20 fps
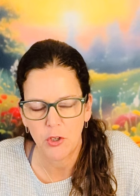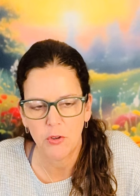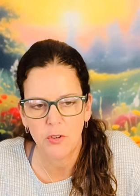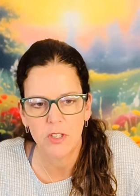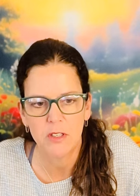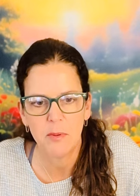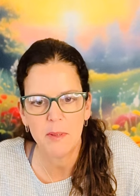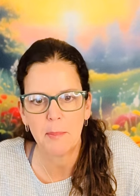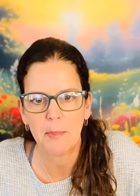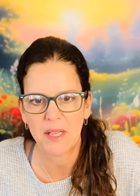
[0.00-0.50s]

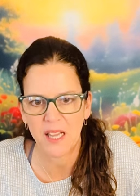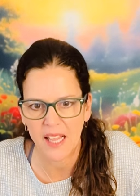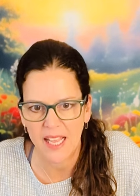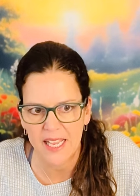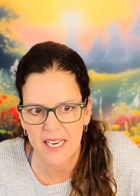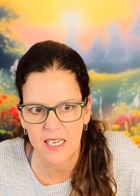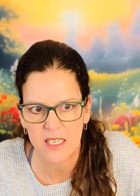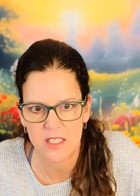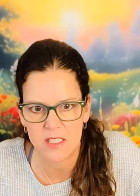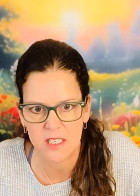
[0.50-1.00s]
could be
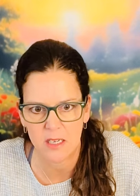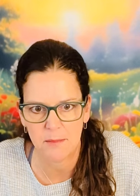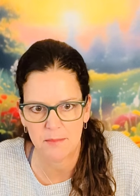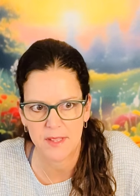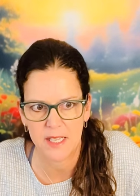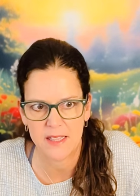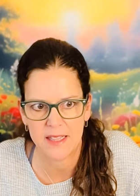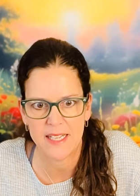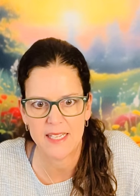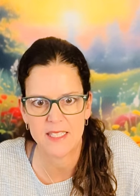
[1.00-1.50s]
planning
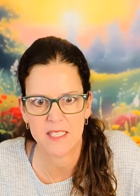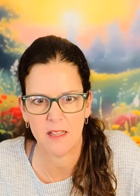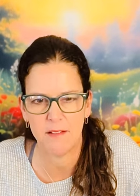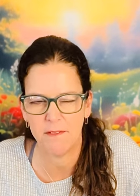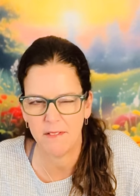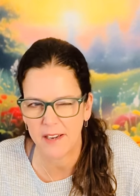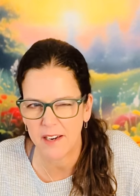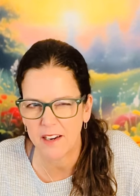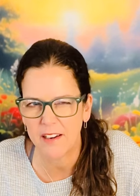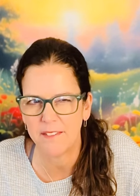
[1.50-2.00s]
something that's the
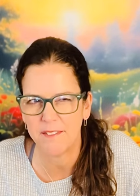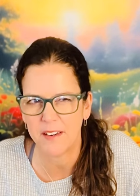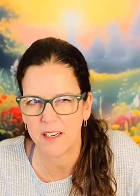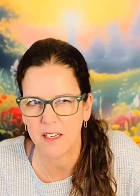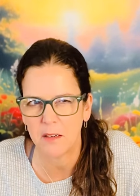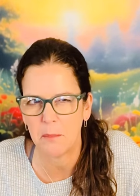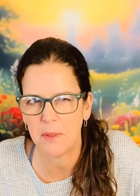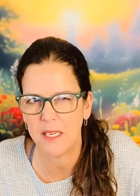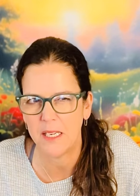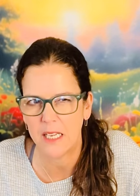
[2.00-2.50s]
very, very
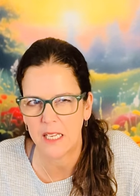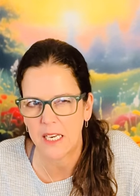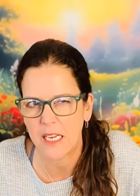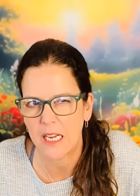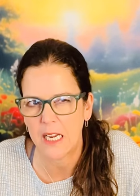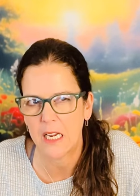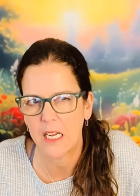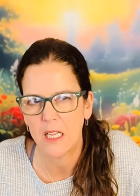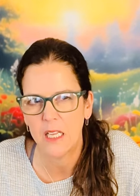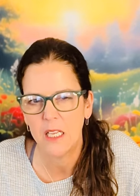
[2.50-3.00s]

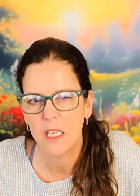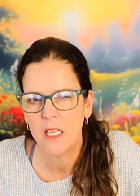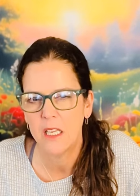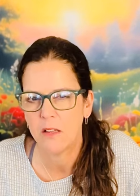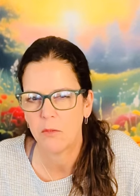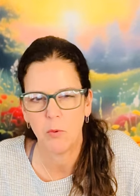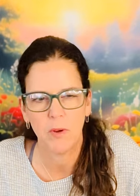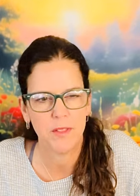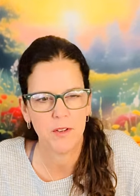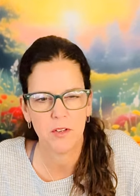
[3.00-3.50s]
beginning,
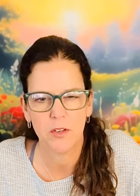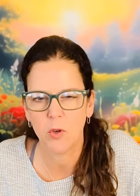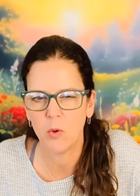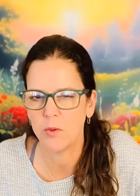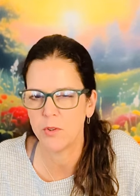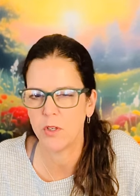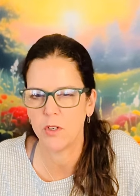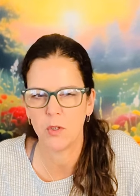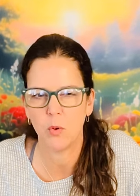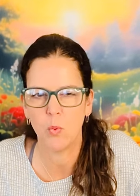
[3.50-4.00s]
whether you're going
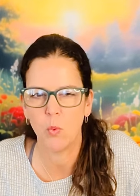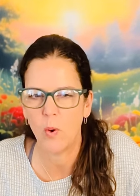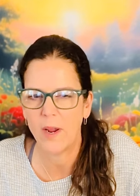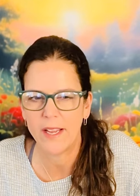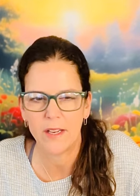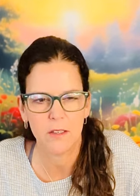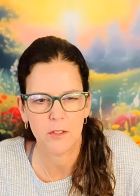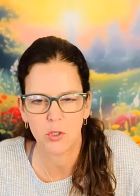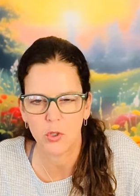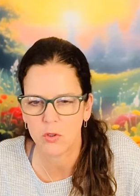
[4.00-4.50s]
on a way
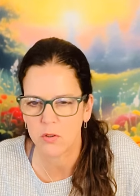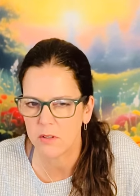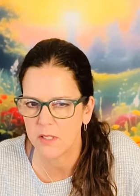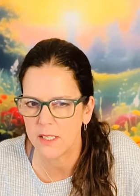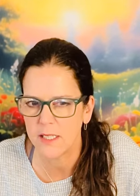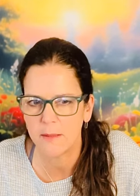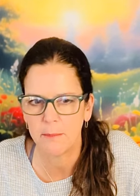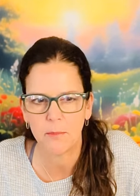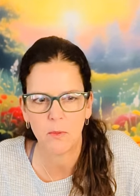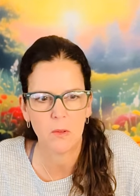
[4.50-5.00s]
on a
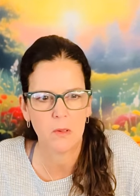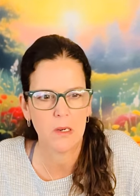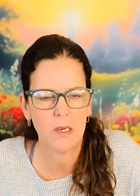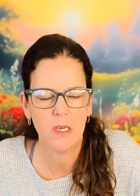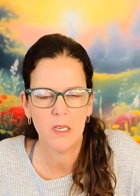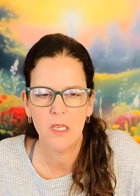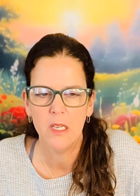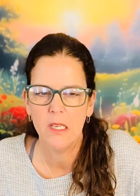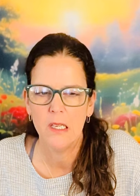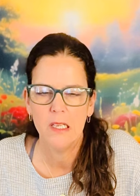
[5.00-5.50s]
trip or
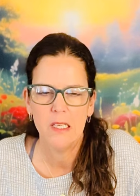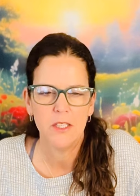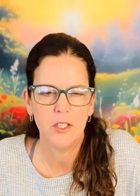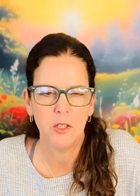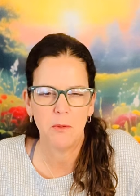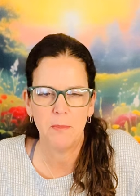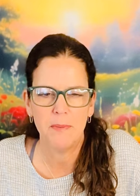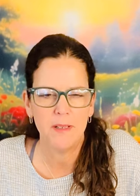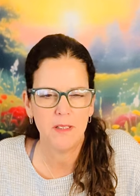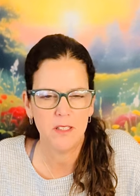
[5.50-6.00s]

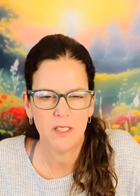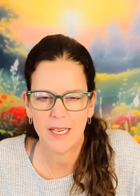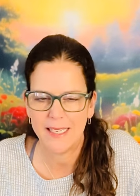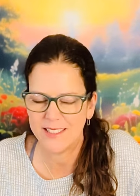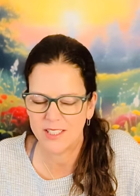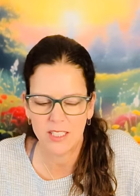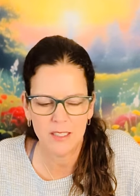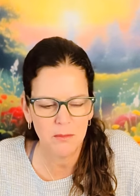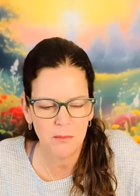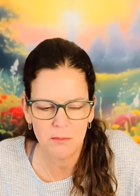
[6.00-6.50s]
you're
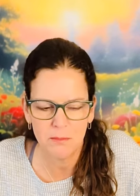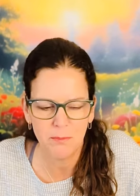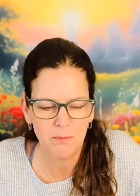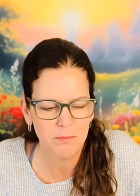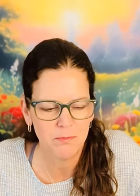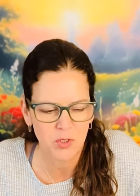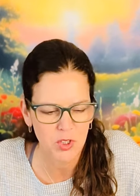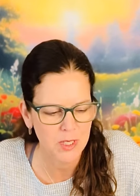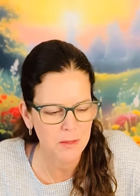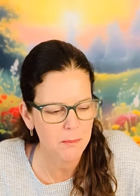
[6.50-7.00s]
something
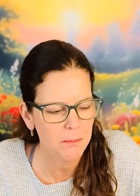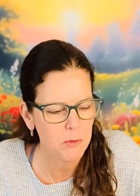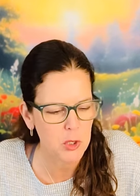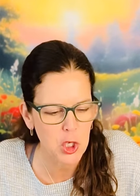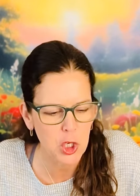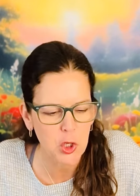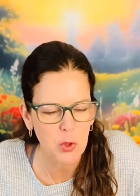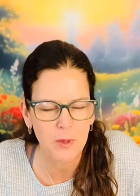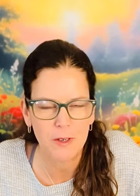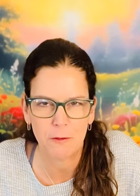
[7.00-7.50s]
something
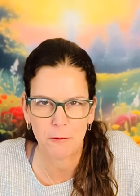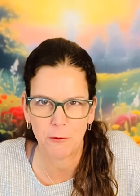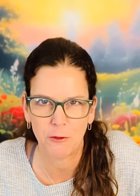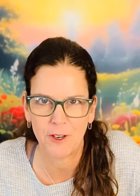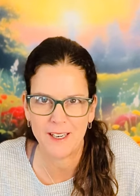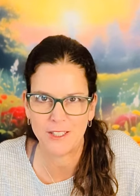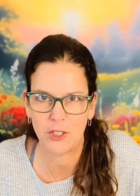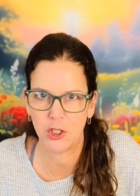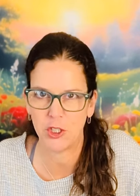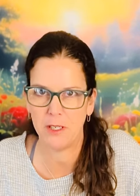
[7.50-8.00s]
new and
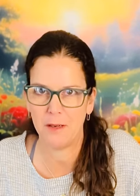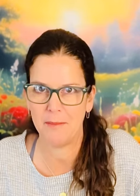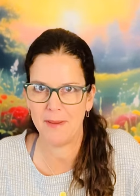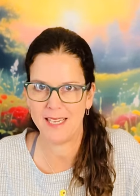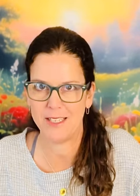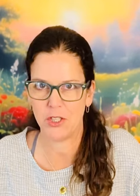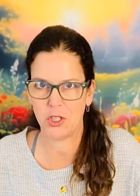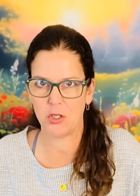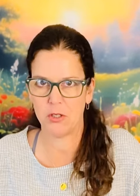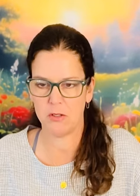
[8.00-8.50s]
fresh and
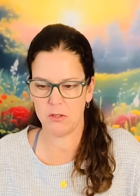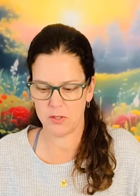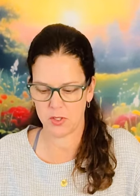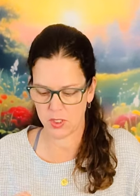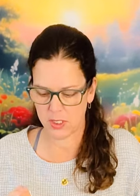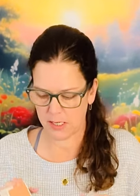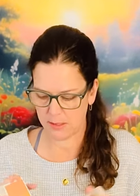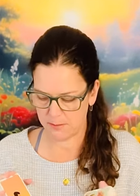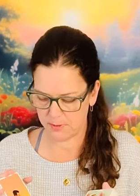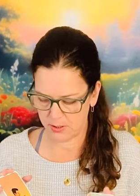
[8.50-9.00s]
magical is
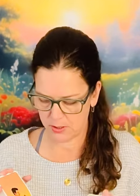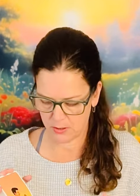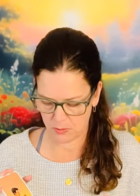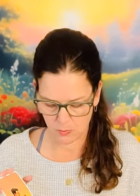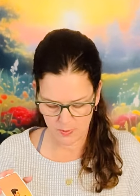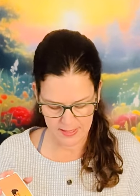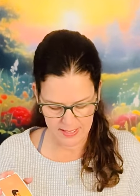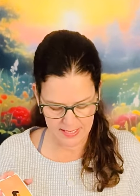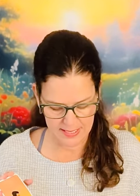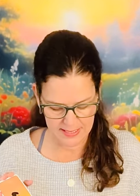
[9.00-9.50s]
coming your
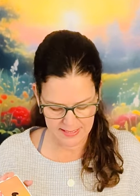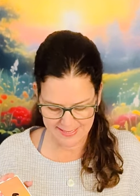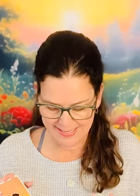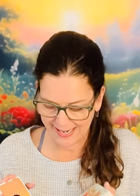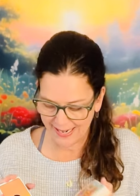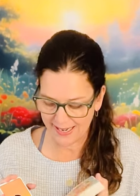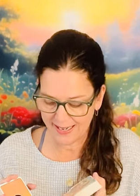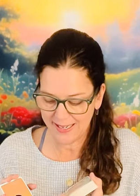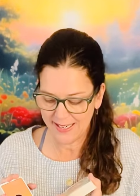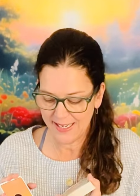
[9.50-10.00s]
way. Yeah,